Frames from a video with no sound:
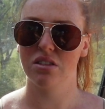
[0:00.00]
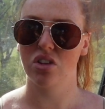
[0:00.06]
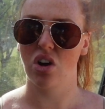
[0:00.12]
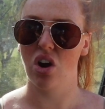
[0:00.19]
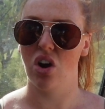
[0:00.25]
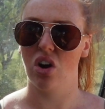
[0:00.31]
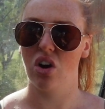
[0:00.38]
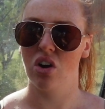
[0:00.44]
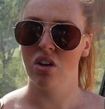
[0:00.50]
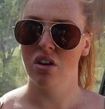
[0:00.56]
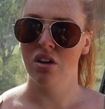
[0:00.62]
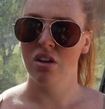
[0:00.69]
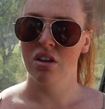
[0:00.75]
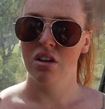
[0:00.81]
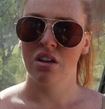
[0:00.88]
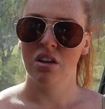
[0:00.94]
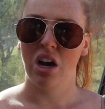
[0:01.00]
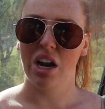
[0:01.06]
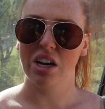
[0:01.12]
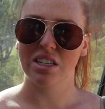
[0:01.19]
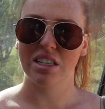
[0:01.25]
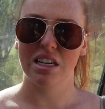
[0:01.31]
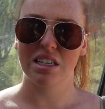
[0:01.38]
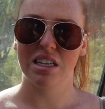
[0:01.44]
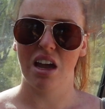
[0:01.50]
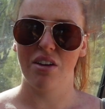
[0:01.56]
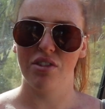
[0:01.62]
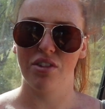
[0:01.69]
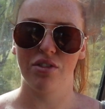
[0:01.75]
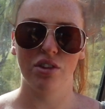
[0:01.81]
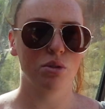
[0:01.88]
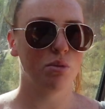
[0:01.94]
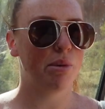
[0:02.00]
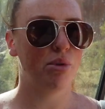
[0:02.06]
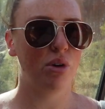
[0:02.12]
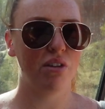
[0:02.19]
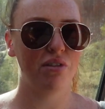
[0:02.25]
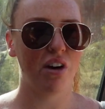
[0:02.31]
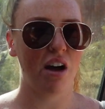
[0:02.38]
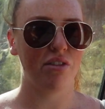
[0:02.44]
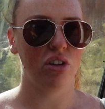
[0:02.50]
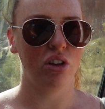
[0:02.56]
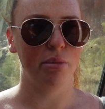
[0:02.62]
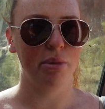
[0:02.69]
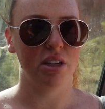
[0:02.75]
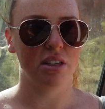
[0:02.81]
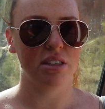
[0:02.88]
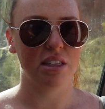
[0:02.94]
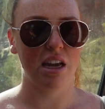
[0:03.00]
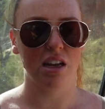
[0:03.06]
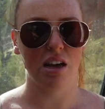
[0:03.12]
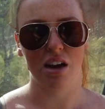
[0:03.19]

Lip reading: So I just said to Kev, if it's 1.5 kilometres there,